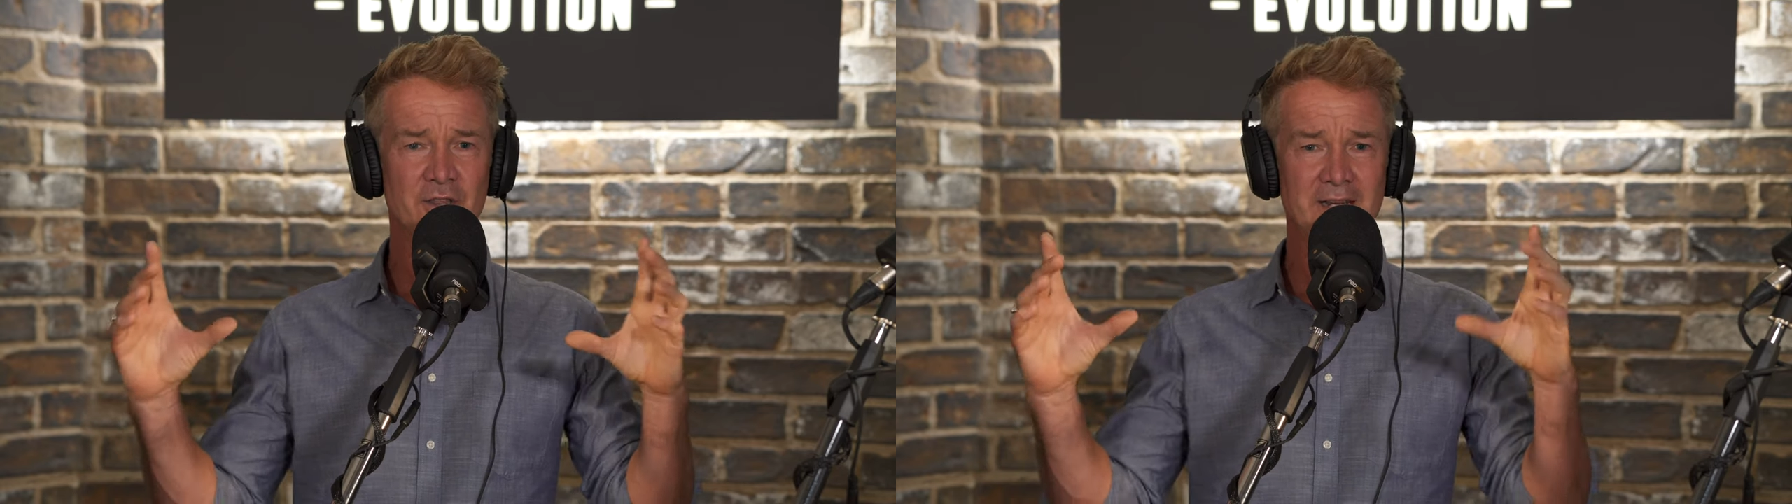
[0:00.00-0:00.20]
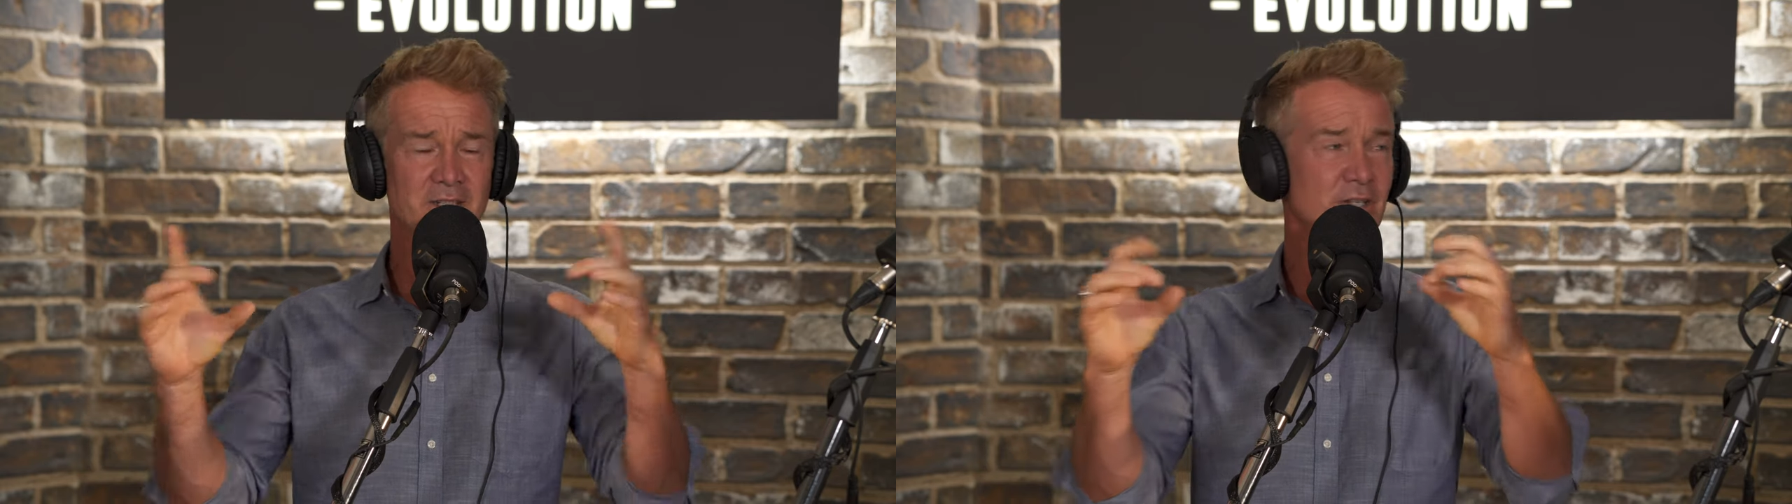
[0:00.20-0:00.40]

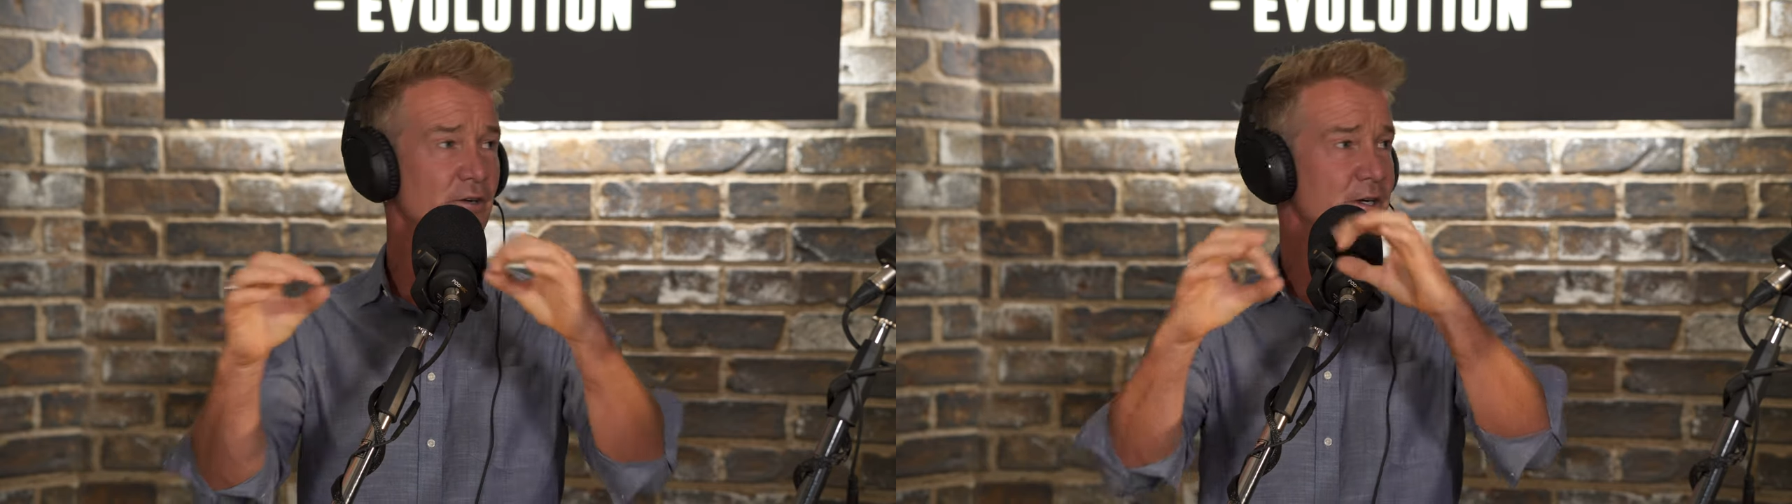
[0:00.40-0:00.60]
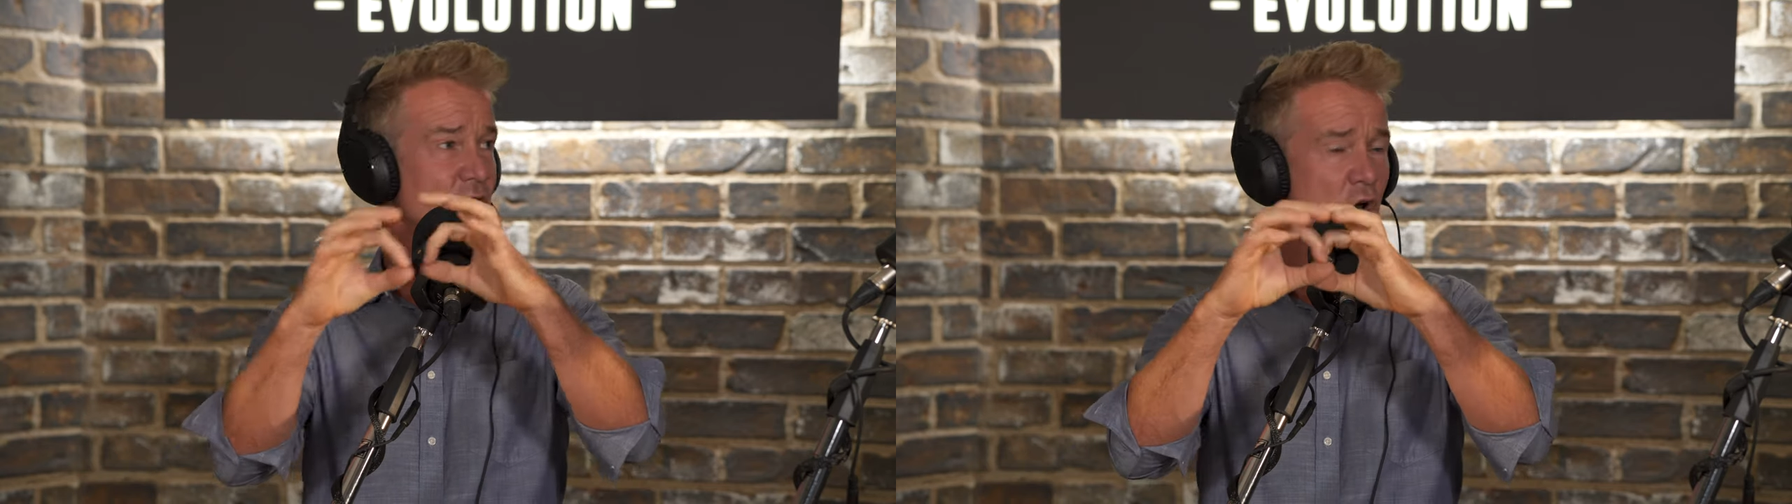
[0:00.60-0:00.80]
things that
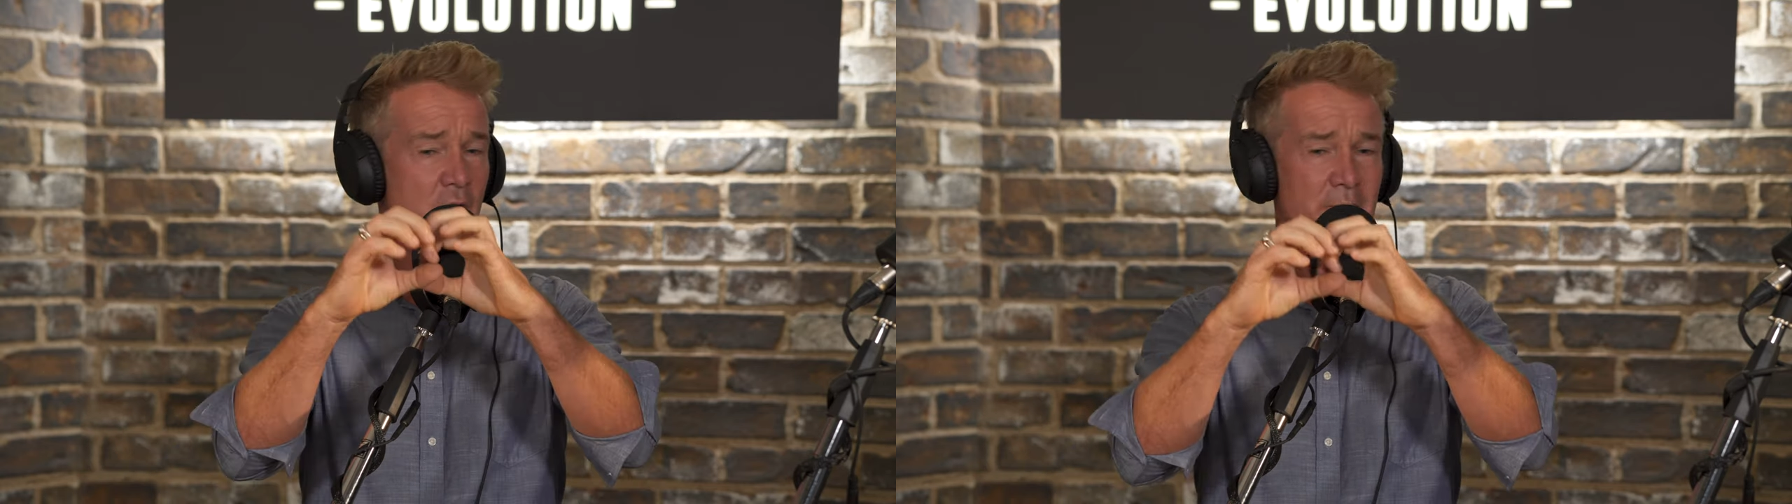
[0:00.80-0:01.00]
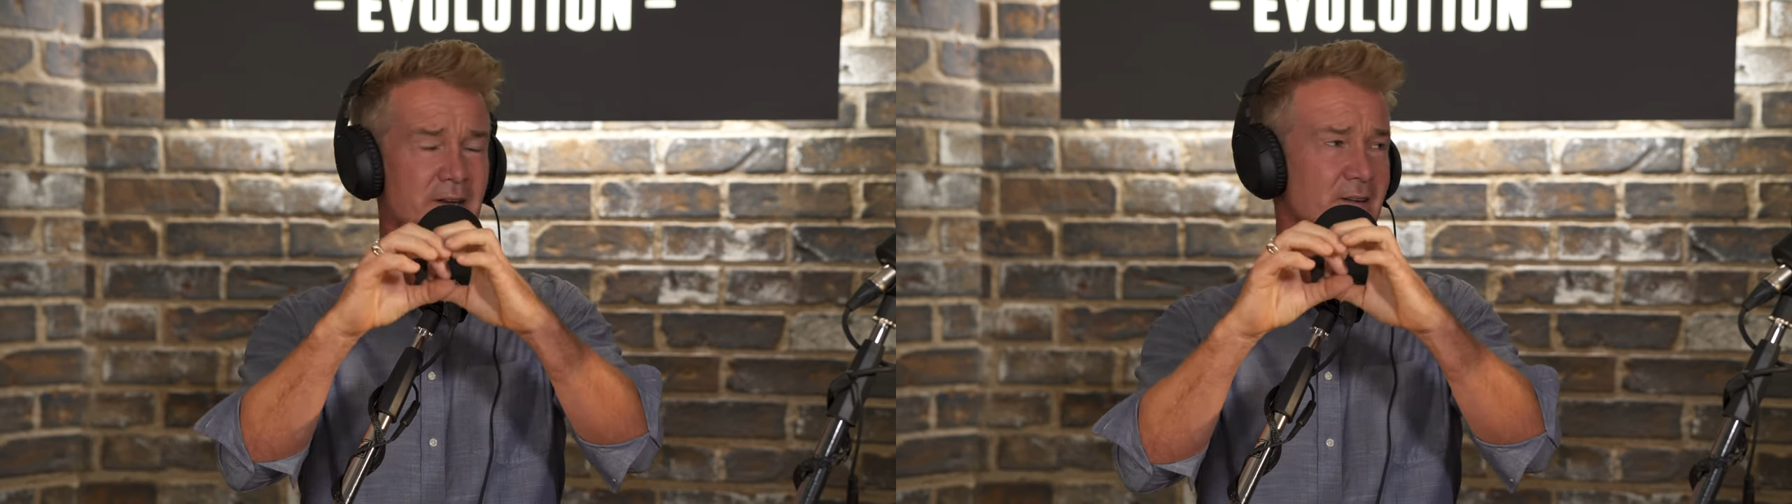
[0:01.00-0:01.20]
are in
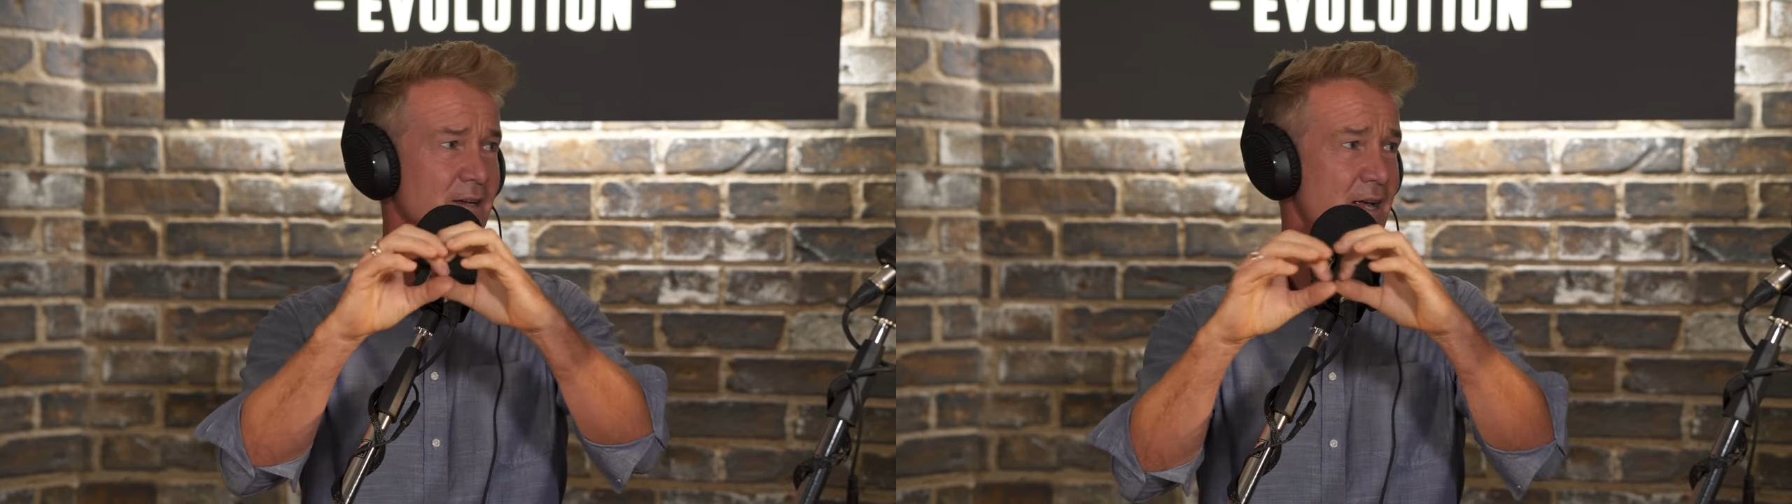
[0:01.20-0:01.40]
common,